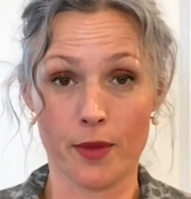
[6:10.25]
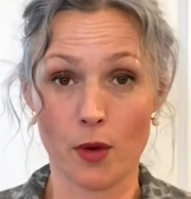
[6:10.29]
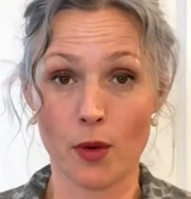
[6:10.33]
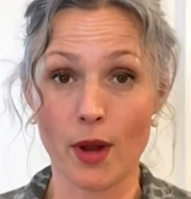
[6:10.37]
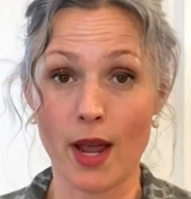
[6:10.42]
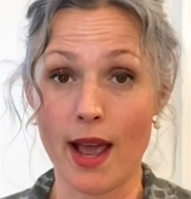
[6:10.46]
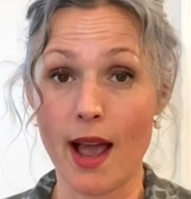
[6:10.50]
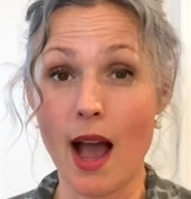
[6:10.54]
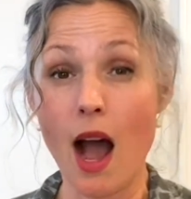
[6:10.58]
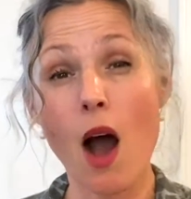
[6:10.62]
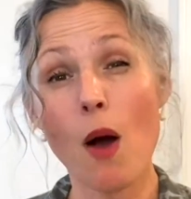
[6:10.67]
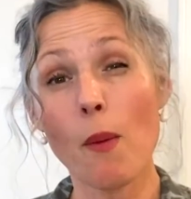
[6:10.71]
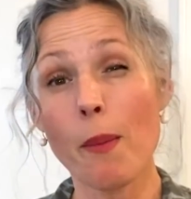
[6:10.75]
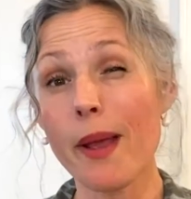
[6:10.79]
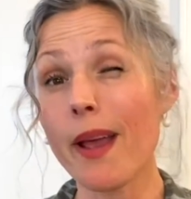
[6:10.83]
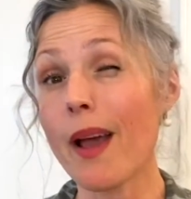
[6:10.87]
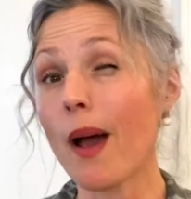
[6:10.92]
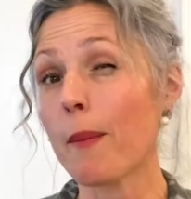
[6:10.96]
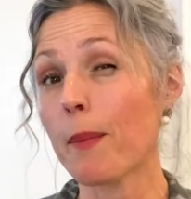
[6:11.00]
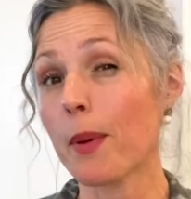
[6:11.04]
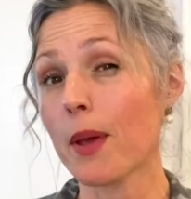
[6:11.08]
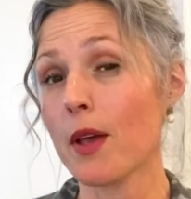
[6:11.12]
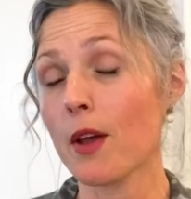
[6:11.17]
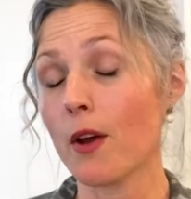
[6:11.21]
Okay, I'll be
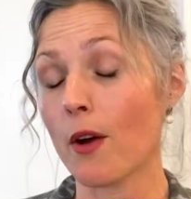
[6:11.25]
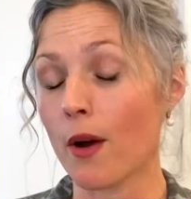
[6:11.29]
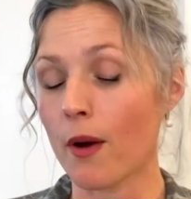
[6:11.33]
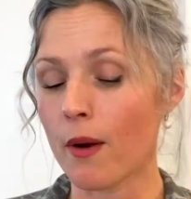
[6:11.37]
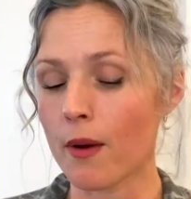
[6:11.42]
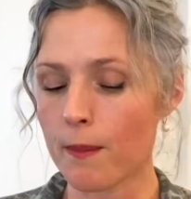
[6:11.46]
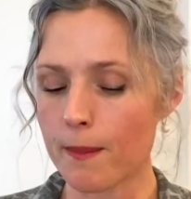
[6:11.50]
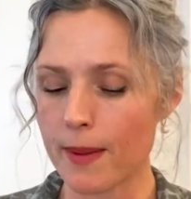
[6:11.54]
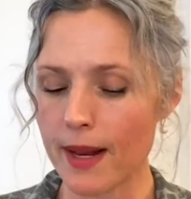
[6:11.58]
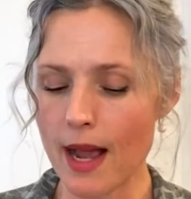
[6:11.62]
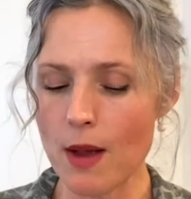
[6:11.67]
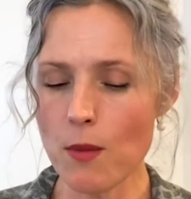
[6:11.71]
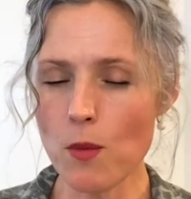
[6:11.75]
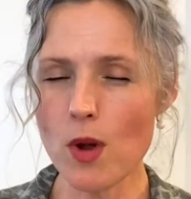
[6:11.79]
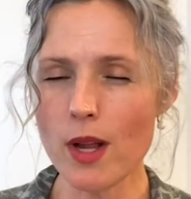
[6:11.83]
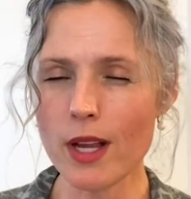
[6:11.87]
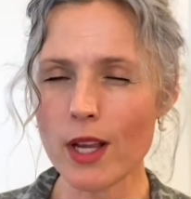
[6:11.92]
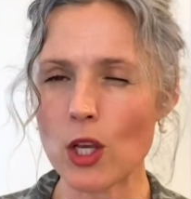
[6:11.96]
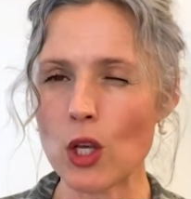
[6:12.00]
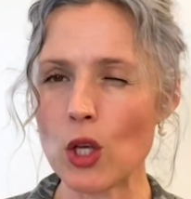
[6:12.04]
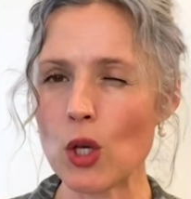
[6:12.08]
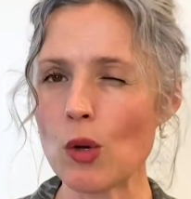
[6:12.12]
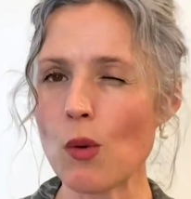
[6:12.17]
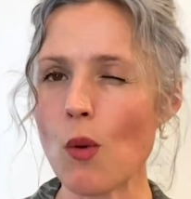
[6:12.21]
up here, but I
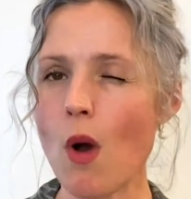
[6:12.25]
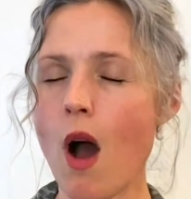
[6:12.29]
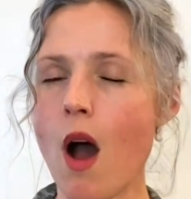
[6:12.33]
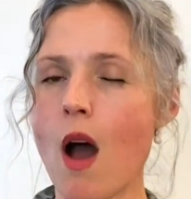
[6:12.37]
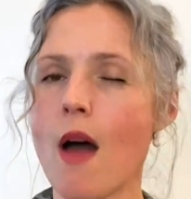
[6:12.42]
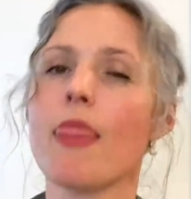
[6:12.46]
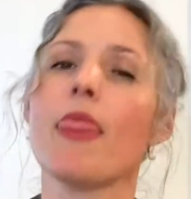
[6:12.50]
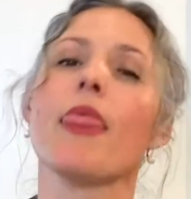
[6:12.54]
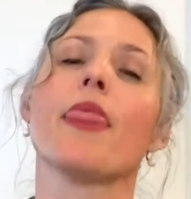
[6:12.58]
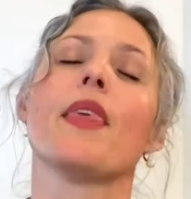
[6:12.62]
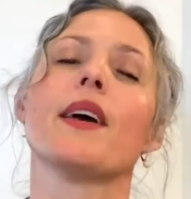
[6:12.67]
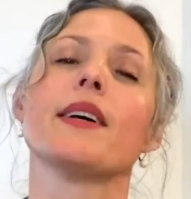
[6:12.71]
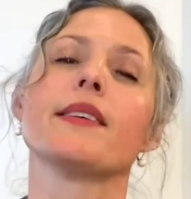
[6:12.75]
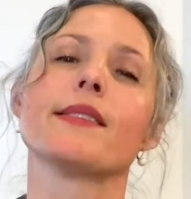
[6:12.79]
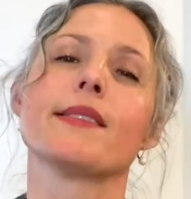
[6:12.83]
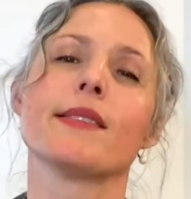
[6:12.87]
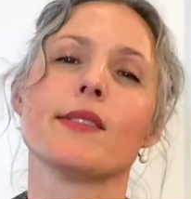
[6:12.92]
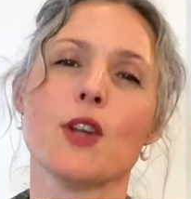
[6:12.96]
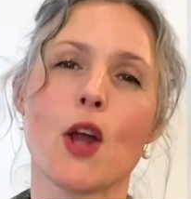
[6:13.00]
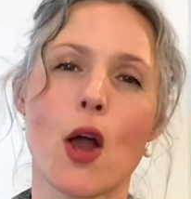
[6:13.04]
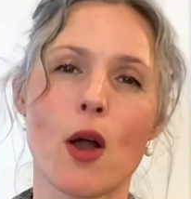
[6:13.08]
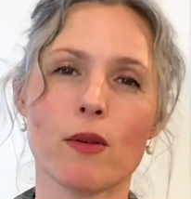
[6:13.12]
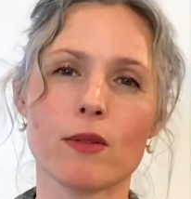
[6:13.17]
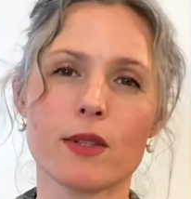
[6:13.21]
want you on this
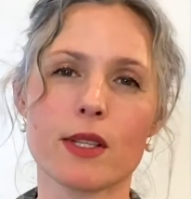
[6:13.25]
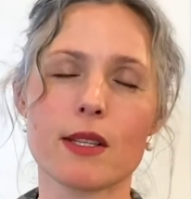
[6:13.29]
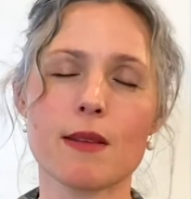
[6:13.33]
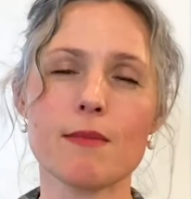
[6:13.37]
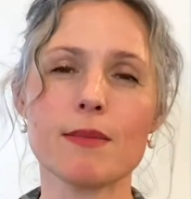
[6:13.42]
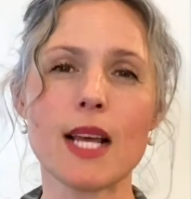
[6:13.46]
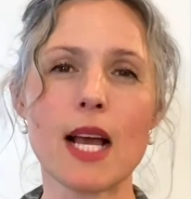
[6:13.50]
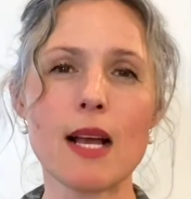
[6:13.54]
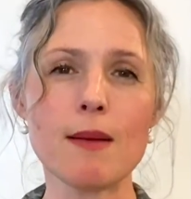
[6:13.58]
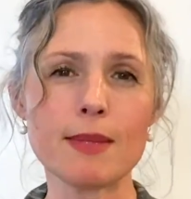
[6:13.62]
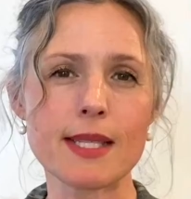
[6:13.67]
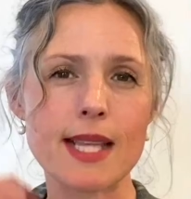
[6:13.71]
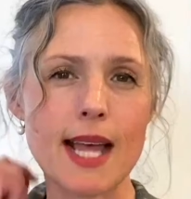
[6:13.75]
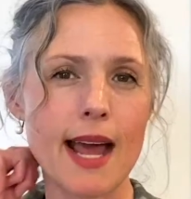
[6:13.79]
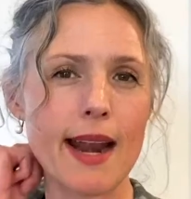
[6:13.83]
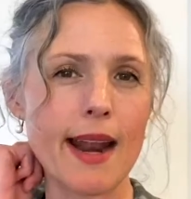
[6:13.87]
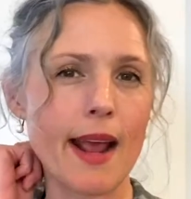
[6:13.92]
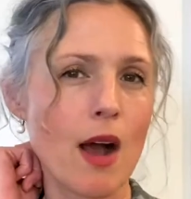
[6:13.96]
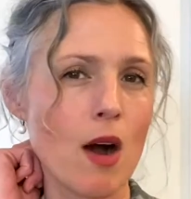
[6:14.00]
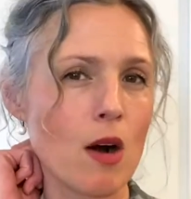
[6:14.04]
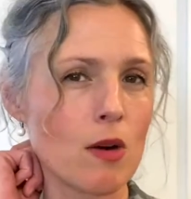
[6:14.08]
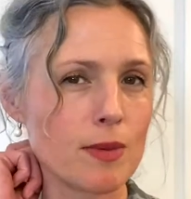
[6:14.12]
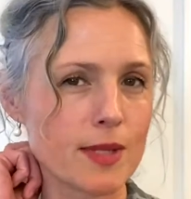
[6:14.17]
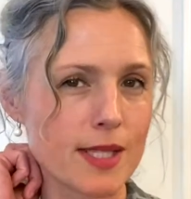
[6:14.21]
note. Sometimes that
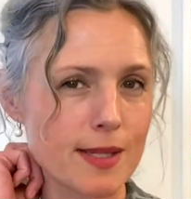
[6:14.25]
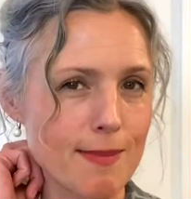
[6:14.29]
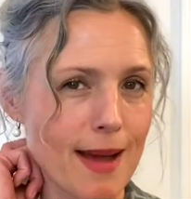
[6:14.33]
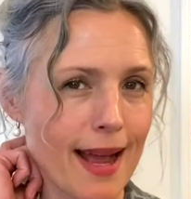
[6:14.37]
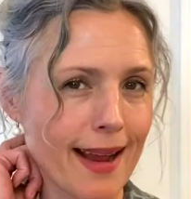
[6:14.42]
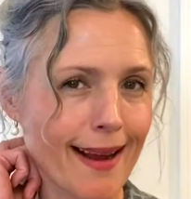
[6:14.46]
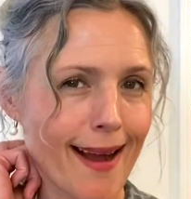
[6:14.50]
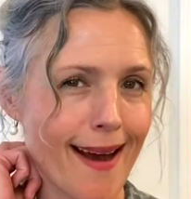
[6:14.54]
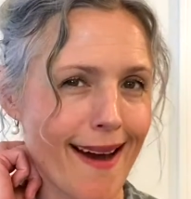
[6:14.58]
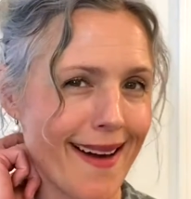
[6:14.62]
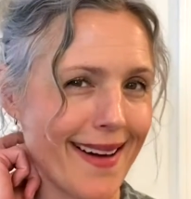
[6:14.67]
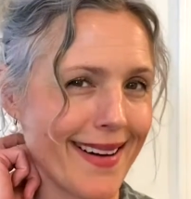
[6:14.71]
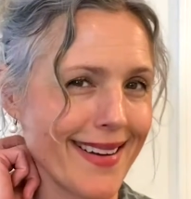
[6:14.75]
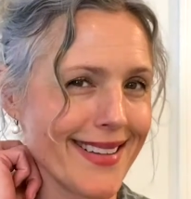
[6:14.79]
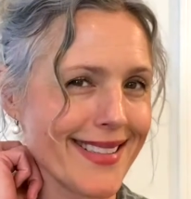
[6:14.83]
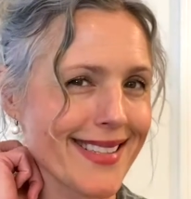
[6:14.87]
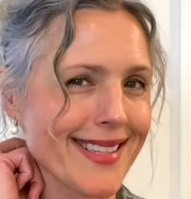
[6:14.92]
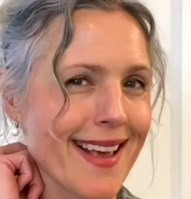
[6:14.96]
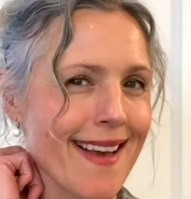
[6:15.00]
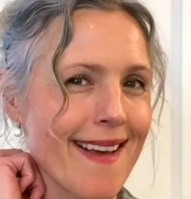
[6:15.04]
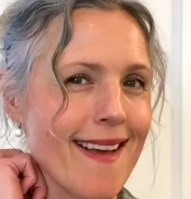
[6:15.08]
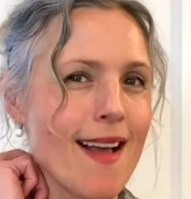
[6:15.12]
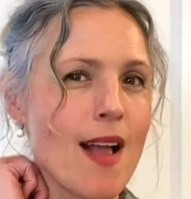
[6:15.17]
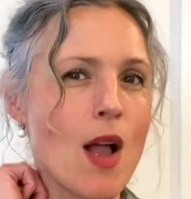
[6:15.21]
helps my guys
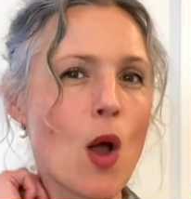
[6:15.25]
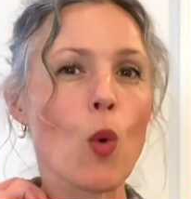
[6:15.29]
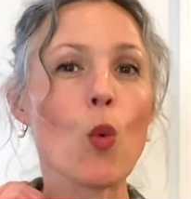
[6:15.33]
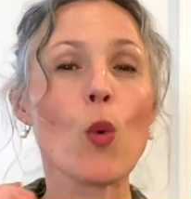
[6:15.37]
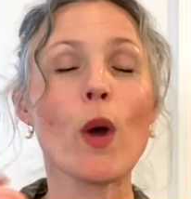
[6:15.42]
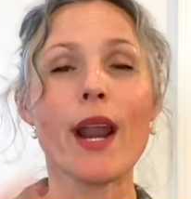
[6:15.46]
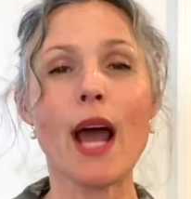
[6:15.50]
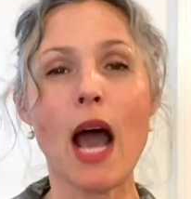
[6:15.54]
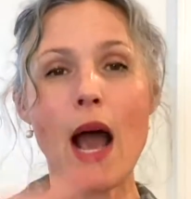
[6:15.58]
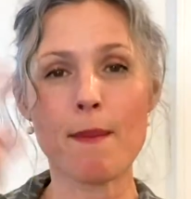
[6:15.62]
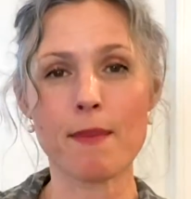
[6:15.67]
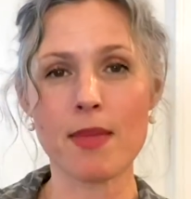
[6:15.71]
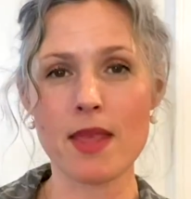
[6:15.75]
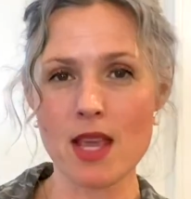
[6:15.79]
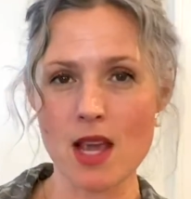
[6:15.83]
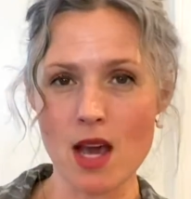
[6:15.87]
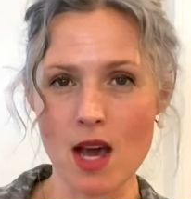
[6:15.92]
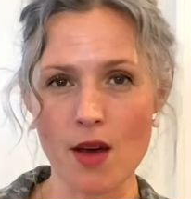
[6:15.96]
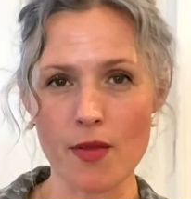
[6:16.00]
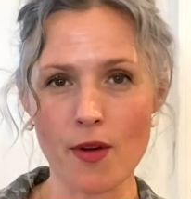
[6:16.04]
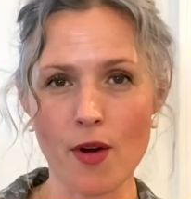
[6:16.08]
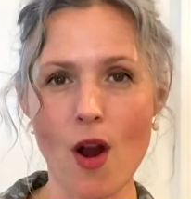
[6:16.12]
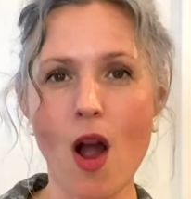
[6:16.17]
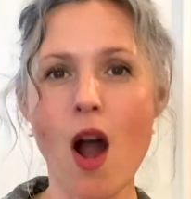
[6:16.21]
when I'm the
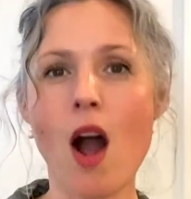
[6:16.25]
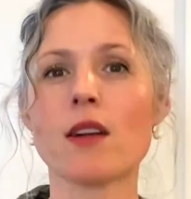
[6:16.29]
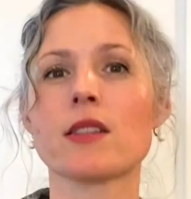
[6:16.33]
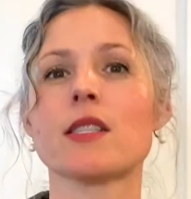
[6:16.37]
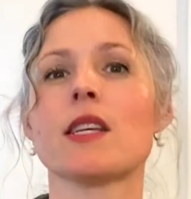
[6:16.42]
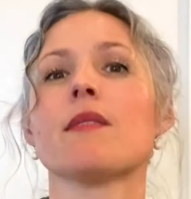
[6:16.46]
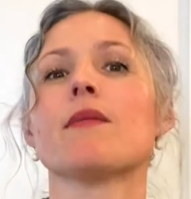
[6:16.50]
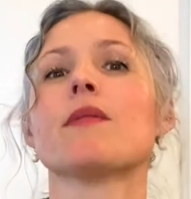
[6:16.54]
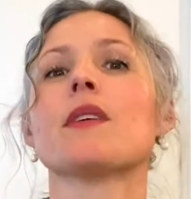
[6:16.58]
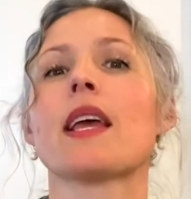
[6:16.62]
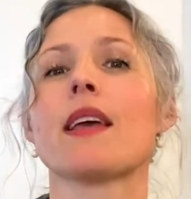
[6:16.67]
other octave.